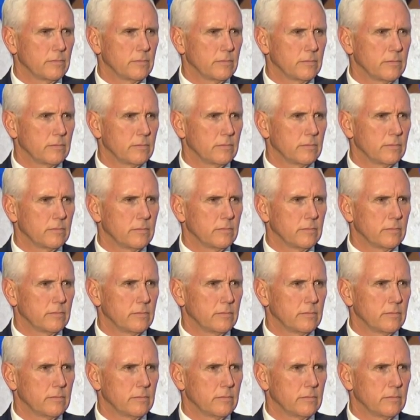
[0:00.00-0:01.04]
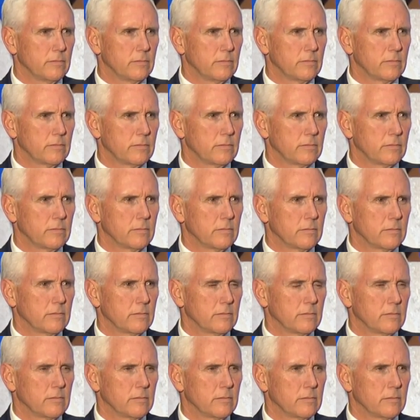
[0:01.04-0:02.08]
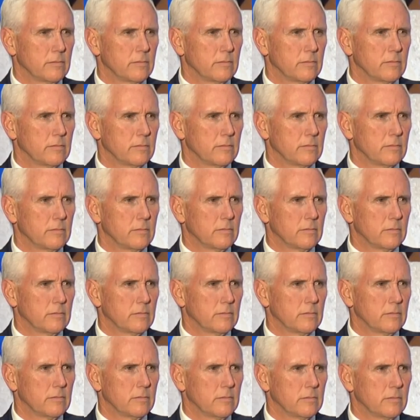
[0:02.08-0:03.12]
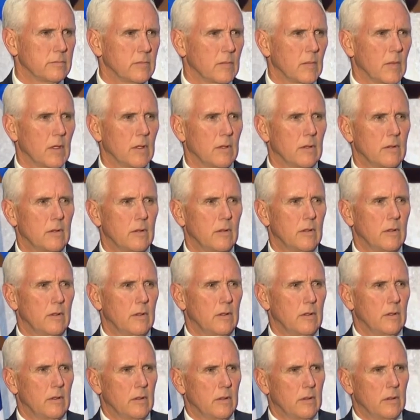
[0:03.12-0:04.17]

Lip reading: (silence)